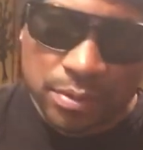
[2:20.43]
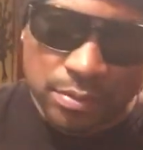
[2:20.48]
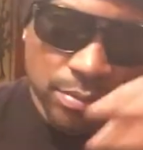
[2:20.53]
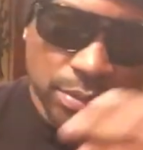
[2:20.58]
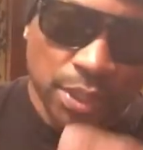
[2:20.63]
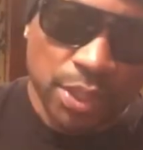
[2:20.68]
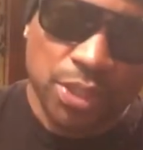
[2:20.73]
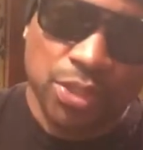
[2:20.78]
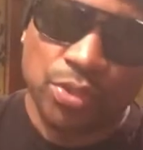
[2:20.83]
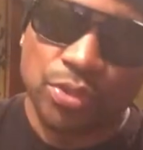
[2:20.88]

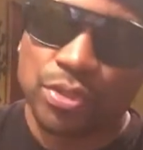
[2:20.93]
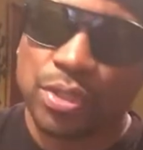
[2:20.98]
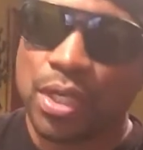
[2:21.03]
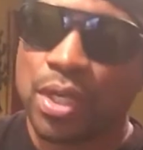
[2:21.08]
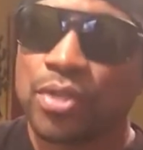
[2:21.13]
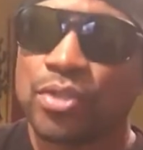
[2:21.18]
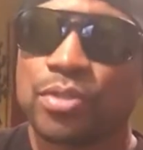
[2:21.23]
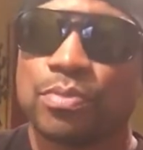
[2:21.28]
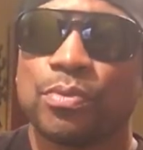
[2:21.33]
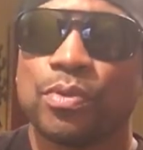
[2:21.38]
Billy Joe
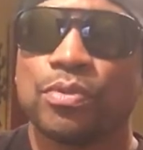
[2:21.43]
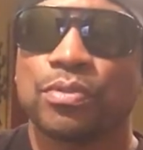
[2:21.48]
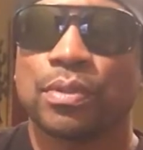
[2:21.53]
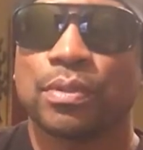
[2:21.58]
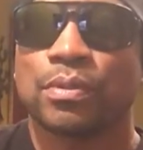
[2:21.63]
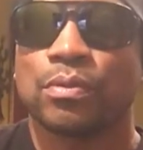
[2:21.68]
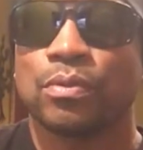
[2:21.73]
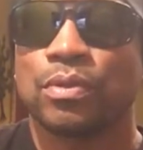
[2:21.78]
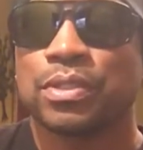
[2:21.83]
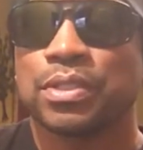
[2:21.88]
Saunders moves
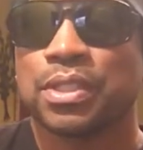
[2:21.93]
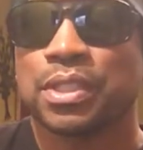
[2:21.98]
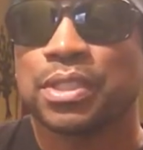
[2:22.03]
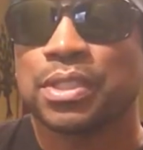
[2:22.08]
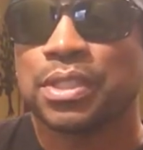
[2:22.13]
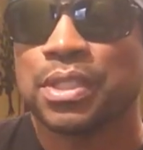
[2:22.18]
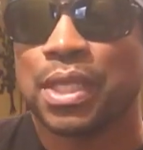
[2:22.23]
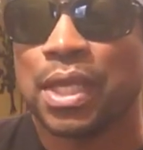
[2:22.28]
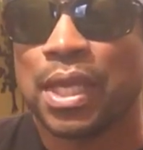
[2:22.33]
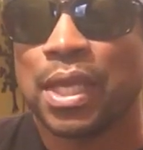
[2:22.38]
up to
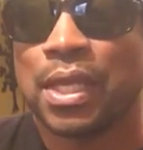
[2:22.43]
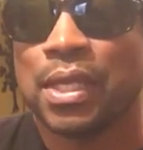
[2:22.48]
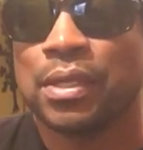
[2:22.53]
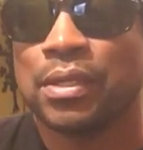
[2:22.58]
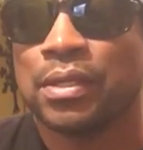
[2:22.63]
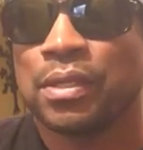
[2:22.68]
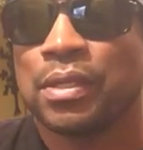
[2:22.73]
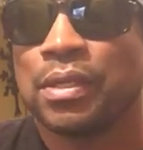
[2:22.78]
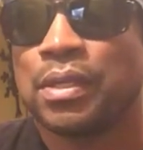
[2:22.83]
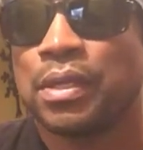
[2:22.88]
168,
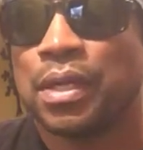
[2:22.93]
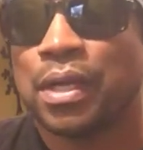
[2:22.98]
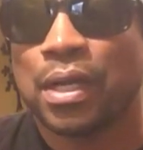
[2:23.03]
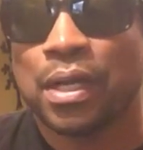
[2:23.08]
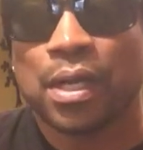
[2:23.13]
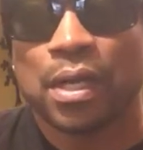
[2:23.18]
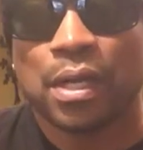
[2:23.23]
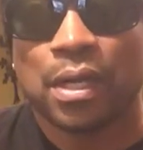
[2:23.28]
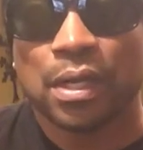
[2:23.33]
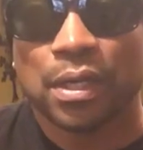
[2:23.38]

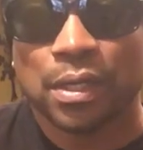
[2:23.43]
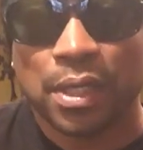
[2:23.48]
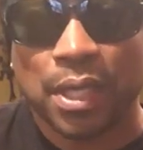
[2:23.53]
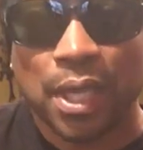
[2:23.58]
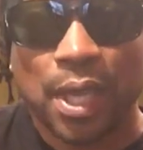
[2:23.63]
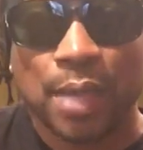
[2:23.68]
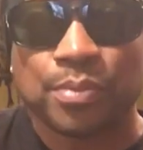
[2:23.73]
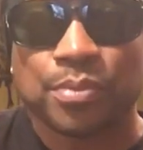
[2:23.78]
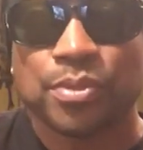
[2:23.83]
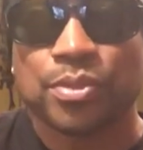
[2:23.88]
uh,
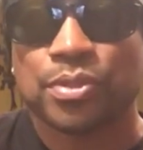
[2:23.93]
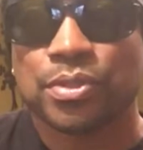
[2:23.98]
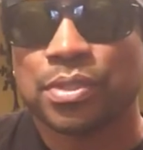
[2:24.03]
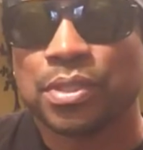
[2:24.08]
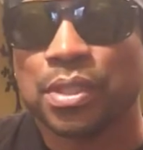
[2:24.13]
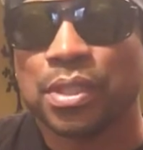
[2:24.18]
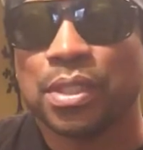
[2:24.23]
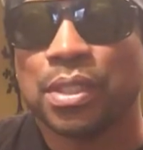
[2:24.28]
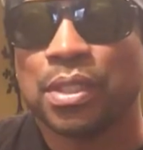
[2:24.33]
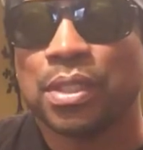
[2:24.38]
captures
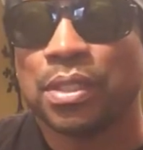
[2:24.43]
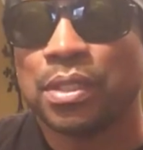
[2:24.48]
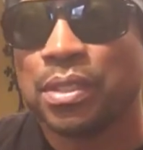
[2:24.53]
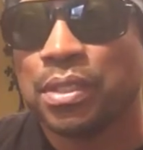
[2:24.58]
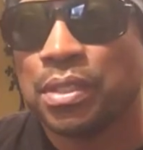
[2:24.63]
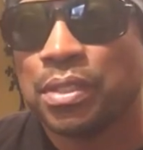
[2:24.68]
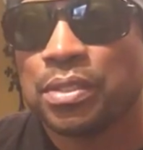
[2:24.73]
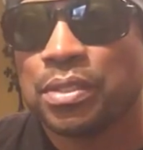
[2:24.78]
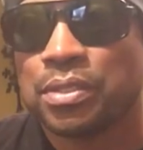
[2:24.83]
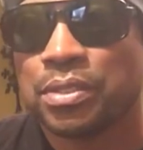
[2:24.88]
the
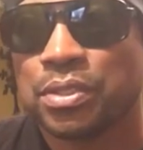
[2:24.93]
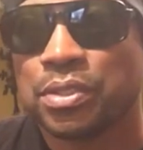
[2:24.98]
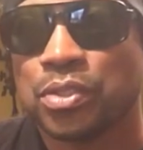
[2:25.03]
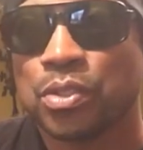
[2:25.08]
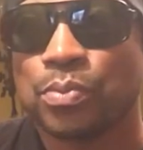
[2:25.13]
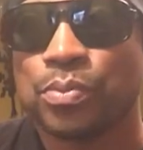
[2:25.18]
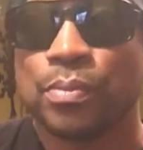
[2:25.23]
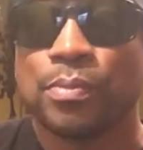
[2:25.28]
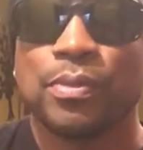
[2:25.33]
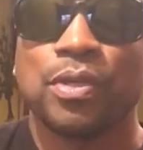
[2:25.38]

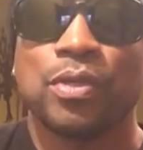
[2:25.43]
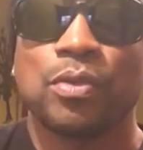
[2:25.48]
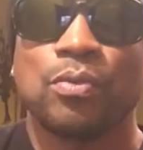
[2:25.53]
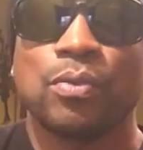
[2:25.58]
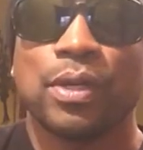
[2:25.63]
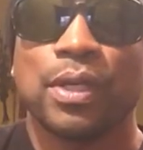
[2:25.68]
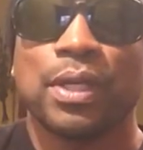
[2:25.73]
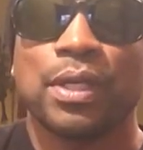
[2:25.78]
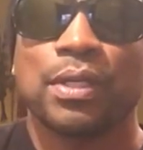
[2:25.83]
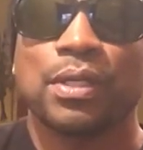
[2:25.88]
super
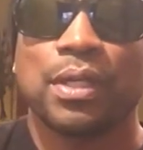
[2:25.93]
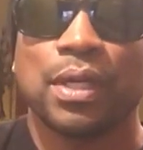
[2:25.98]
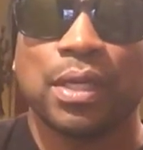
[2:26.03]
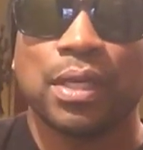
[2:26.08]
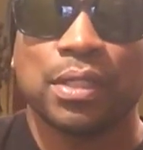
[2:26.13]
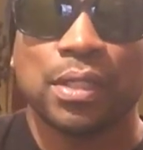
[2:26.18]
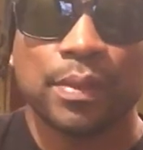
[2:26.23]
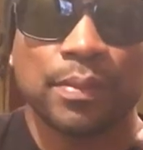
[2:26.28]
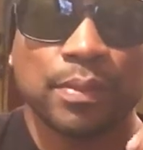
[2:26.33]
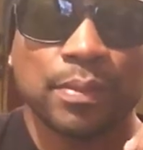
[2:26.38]
middleweight uh,
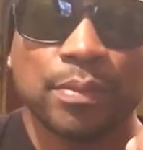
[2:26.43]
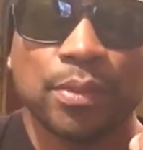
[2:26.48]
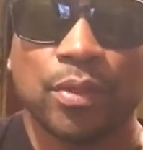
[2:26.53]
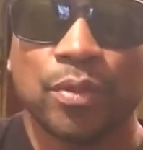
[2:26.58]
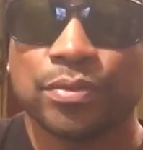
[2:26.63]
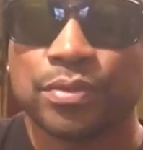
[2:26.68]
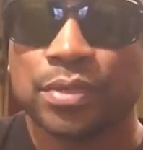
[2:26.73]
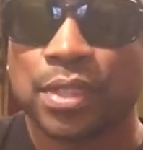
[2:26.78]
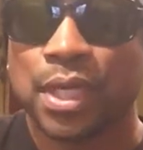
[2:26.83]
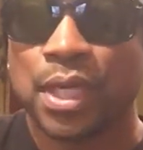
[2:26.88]

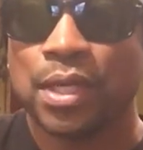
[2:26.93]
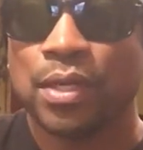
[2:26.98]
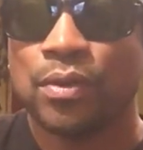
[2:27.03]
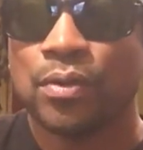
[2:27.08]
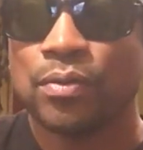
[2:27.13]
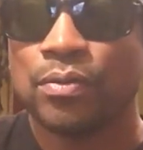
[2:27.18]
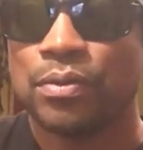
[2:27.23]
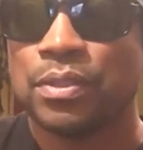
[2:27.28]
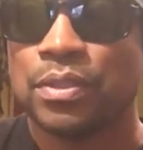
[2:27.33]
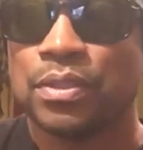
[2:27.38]
WBO
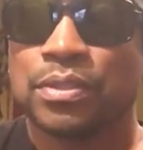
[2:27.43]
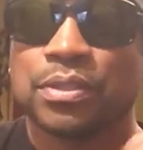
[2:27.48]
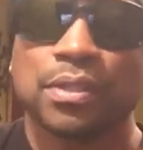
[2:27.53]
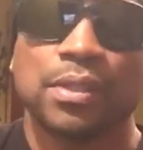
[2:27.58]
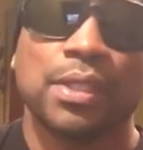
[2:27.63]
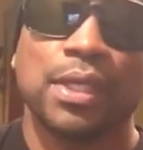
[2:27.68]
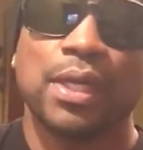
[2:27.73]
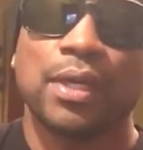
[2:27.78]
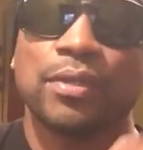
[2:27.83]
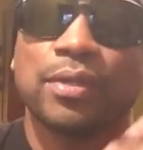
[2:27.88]
title. So
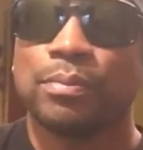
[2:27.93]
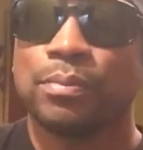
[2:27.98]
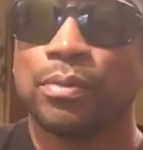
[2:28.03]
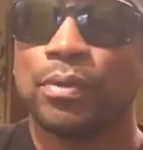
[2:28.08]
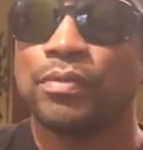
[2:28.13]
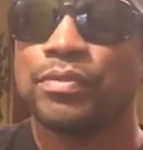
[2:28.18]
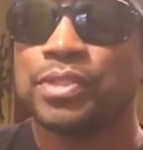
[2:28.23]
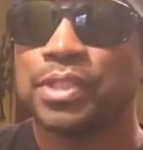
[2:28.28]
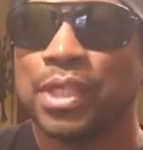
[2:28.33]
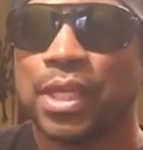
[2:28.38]
now they're
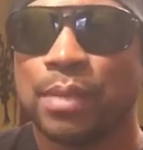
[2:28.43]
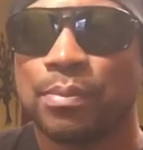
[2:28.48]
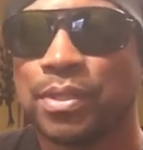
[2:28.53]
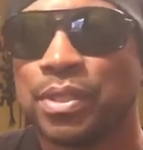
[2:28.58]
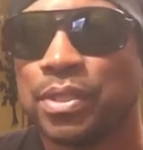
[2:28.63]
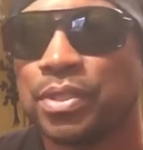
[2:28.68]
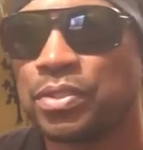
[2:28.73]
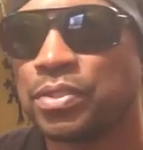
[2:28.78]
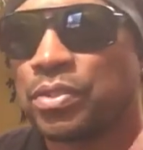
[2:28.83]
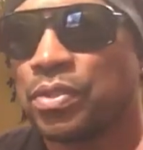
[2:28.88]
both
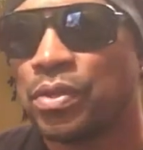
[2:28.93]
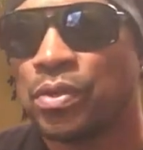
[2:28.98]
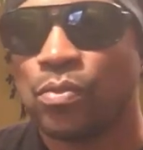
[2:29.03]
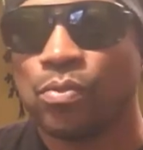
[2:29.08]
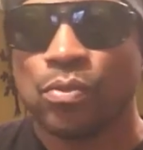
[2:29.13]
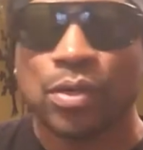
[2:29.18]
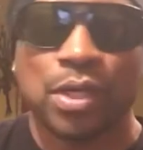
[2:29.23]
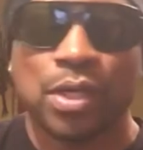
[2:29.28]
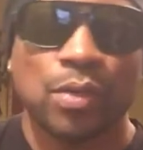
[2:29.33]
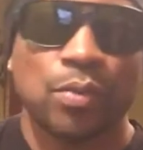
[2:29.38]
champions
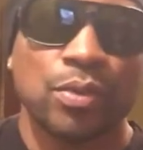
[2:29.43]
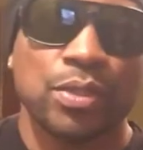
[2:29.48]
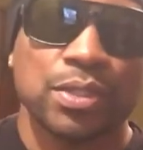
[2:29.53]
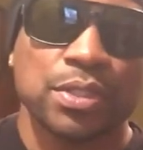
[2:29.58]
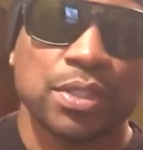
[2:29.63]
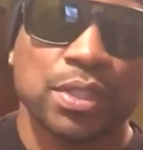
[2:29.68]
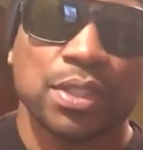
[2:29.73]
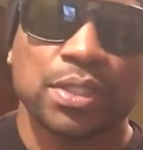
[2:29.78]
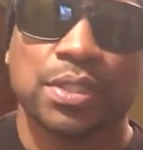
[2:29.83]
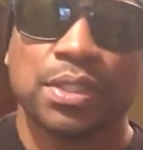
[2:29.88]
one at
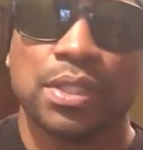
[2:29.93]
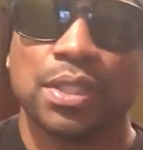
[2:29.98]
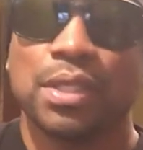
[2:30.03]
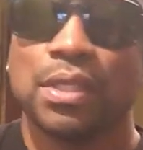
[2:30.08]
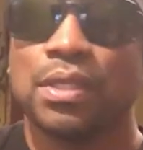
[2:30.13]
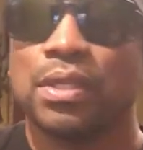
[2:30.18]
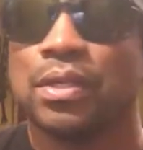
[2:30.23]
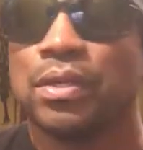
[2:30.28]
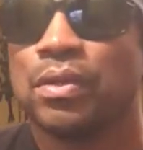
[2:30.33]
160,